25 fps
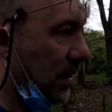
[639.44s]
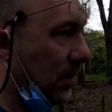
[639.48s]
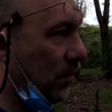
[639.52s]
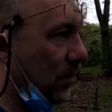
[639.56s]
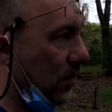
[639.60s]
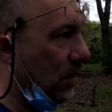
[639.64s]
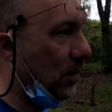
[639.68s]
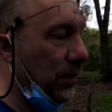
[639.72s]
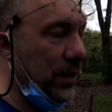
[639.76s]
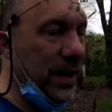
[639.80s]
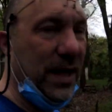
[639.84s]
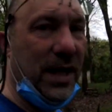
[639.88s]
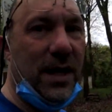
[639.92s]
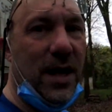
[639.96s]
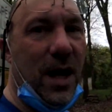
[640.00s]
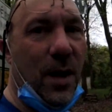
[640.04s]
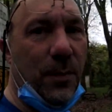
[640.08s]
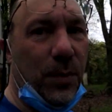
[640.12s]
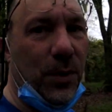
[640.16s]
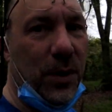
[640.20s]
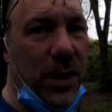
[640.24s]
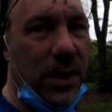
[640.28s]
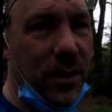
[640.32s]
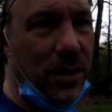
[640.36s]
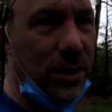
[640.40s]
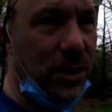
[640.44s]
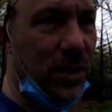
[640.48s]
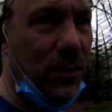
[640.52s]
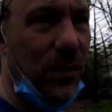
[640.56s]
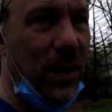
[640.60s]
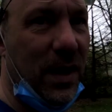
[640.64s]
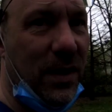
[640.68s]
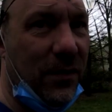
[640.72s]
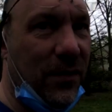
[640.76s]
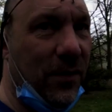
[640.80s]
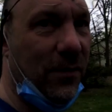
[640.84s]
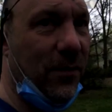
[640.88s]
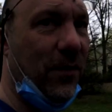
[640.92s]
we're only a couple years
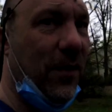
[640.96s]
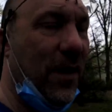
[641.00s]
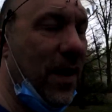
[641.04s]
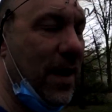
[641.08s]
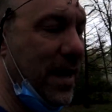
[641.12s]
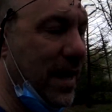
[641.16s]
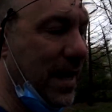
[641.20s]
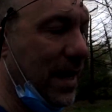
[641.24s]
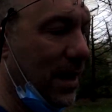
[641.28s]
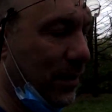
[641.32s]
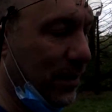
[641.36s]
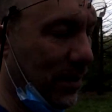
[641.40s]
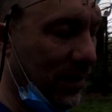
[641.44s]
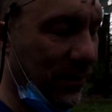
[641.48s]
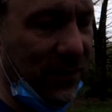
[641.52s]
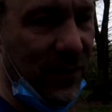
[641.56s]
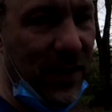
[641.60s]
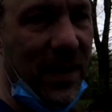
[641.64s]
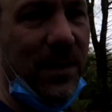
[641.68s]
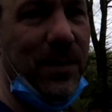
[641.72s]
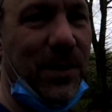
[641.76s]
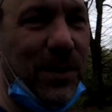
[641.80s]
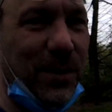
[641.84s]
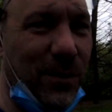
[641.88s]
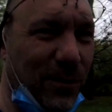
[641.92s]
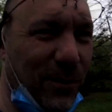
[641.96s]
away from finding out that vapes